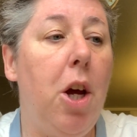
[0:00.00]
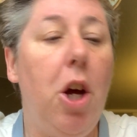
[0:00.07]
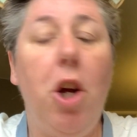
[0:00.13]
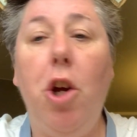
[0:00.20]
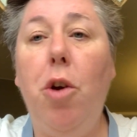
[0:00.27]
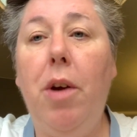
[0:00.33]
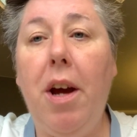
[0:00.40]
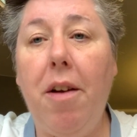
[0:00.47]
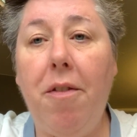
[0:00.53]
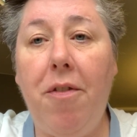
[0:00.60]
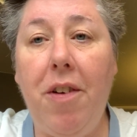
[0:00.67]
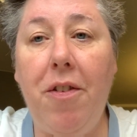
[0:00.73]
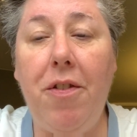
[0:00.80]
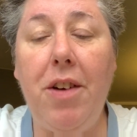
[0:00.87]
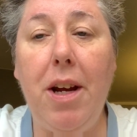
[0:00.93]
You get
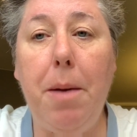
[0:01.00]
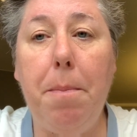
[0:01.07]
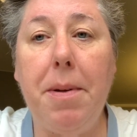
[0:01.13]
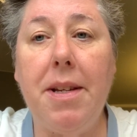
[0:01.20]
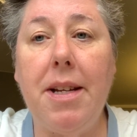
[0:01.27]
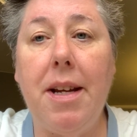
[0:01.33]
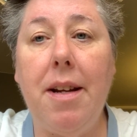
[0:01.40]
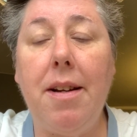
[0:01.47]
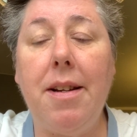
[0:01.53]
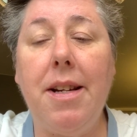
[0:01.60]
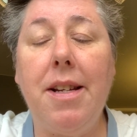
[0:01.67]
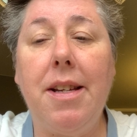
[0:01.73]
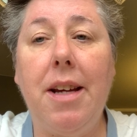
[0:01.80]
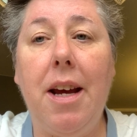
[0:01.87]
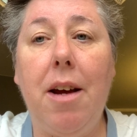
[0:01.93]
15%
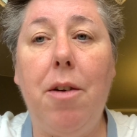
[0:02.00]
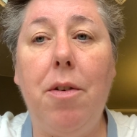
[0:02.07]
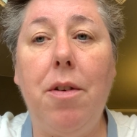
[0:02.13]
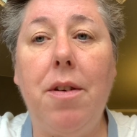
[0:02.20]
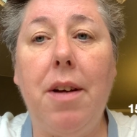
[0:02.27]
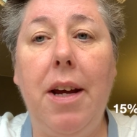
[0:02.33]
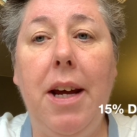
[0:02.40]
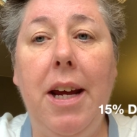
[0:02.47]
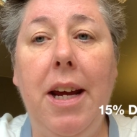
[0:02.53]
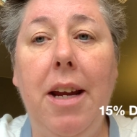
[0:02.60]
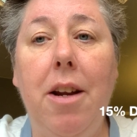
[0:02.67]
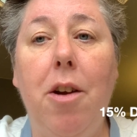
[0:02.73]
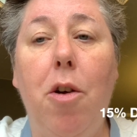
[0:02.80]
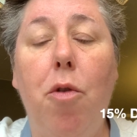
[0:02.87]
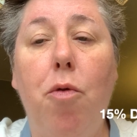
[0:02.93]
discount
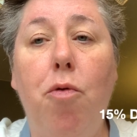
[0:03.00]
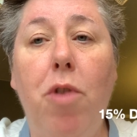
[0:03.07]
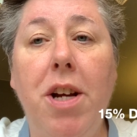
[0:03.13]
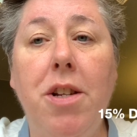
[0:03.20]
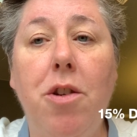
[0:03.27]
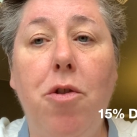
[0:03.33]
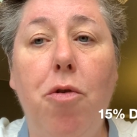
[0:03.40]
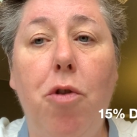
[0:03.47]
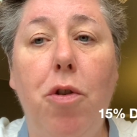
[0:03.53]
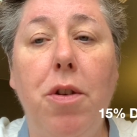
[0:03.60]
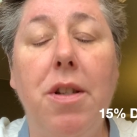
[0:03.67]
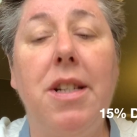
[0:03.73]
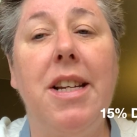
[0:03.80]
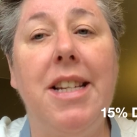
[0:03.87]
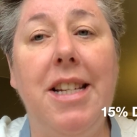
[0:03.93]
in
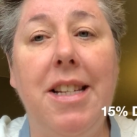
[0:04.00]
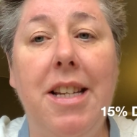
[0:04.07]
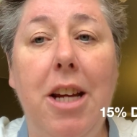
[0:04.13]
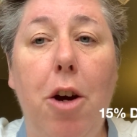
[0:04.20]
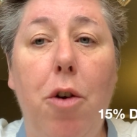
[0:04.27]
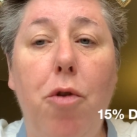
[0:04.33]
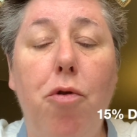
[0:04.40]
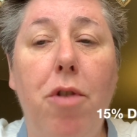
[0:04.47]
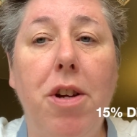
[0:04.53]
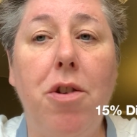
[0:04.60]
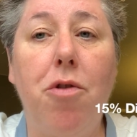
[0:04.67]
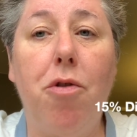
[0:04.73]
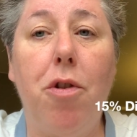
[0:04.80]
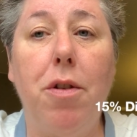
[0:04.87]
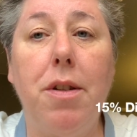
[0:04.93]
restaurants, Disney-owned
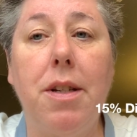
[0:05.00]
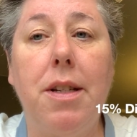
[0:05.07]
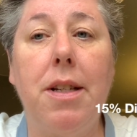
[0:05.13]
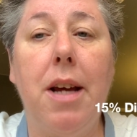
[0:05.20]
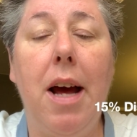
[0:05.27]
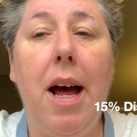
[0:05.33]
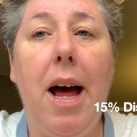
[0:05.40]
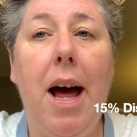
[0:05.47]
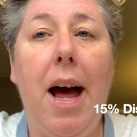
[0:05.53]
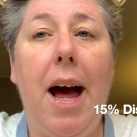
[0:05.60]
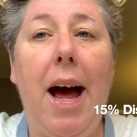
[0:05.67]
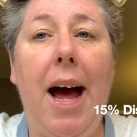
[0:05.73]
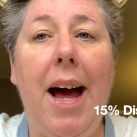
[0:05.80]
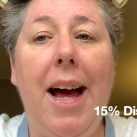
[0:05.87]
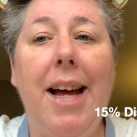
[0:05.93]
restaurants,
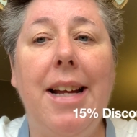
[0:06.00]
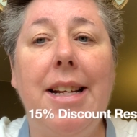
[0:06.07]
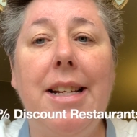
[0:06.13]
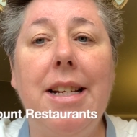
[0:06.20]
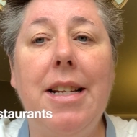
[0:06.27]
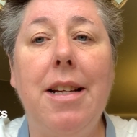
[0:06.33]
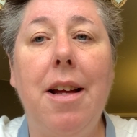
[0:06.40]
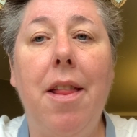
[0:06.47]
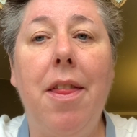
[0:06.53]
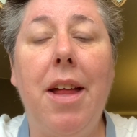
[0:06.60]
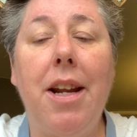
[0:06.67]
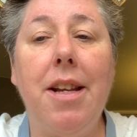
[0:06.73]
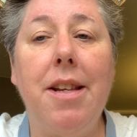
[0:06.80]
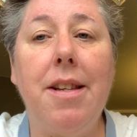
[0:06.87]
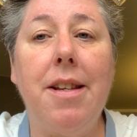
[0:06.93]
and
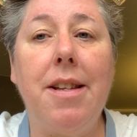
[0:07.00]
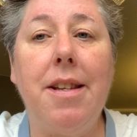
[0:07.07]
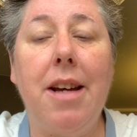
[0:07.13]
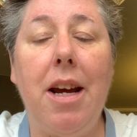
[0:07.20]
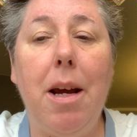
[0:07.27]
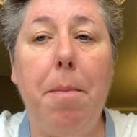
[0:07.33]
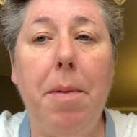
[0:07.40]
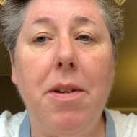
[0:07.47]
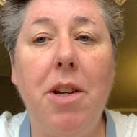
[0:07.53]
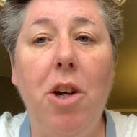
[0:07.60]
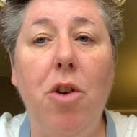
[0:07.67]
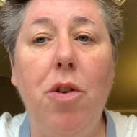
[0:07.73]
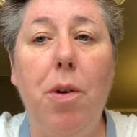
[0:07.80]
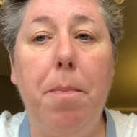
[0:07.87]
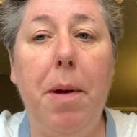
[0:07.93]
that is the same as it
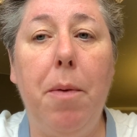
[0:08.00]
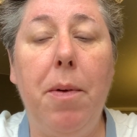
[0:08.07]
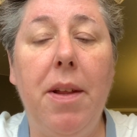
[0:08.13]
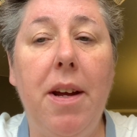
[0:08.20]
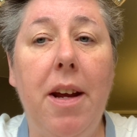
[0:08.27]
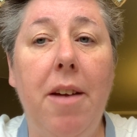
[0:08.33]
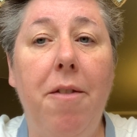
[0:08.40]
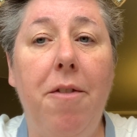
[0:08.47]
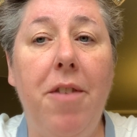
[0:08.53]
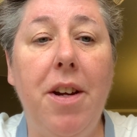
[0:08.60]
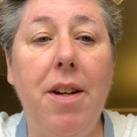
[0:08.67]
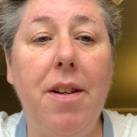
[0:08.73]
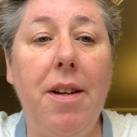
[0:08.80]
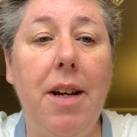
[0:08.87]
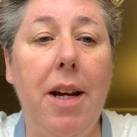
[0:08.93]
used to be with
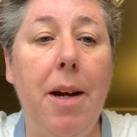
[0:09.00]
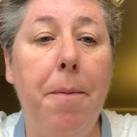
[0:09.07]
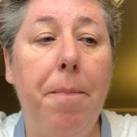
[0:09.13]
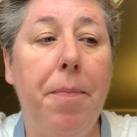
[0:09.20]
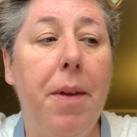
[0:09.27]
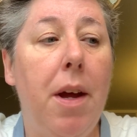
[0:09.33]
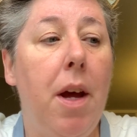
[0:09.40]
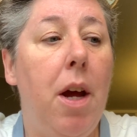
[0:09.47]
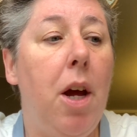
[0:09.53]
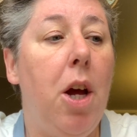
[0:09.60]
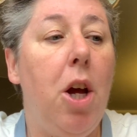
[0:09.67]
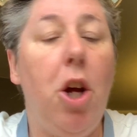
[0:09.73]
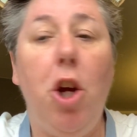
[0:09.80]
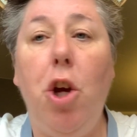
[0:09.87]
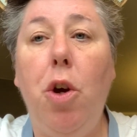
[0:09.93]
Infinity.
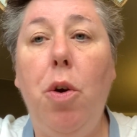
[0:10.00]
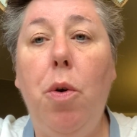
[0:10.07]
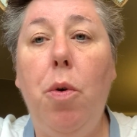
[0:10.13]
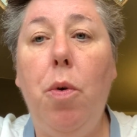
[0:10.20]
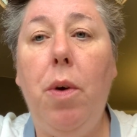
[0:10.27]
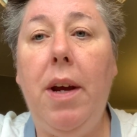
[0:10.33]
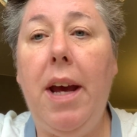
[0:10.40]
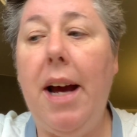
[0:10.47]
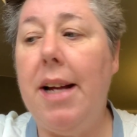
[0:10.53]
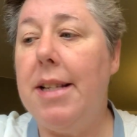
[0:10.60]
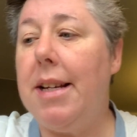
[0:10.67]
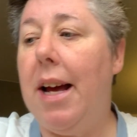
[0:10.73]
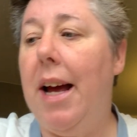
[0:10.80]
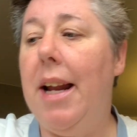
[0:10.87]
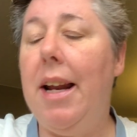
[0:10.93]
You get
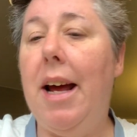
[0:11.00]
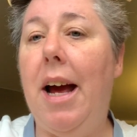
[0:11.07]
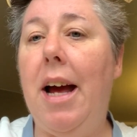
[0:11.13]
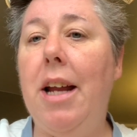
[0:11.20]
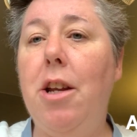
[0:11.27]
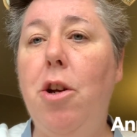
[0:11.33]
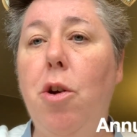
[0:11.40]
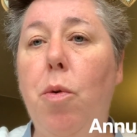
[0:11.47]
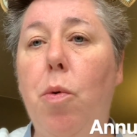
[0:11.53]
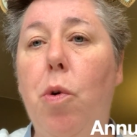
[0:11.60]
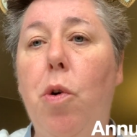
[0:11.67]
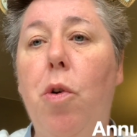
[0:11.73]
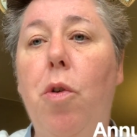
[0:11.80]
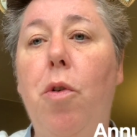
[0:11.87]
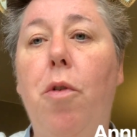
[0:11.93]
an
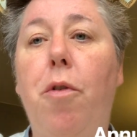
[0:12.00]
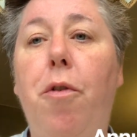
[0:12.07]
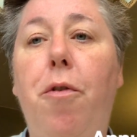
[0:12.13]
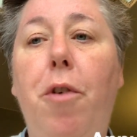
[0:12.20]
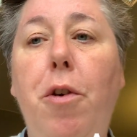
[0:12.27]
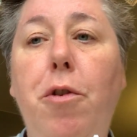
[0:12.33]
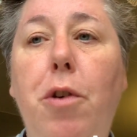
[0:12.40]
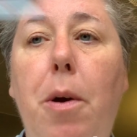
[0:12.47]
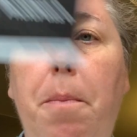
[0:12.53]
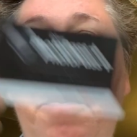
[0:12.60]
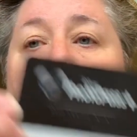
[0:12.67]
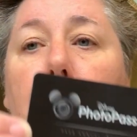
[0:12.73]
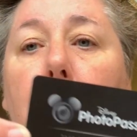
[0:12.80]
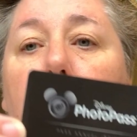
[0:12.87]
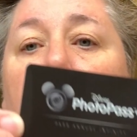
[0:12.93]
annual photo
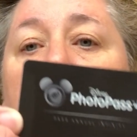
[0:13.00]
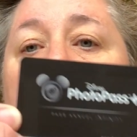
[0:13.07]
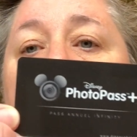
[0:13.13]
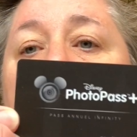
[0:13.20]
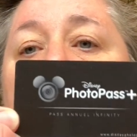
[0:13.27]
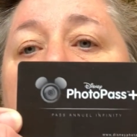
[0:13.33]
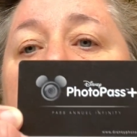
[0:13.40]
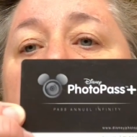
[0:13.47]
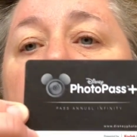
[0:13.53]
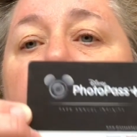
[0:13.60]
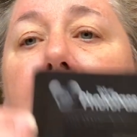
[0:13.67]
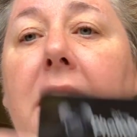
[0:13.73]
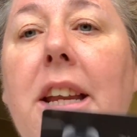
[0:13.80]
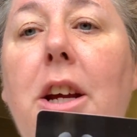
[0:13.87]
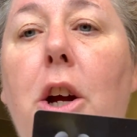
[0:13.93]
pass
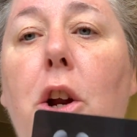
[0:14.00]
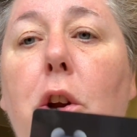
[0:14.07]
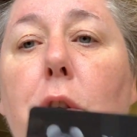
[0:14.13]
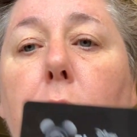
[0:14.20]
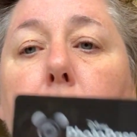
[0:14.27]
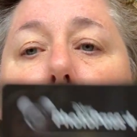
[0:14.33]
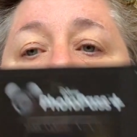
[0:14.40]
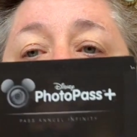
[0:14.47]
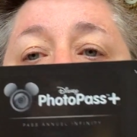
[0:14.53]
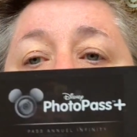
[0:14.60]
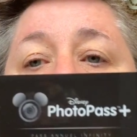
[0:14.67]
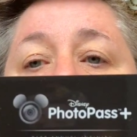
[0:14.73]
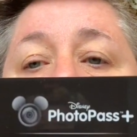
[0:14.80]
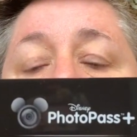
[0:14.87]
included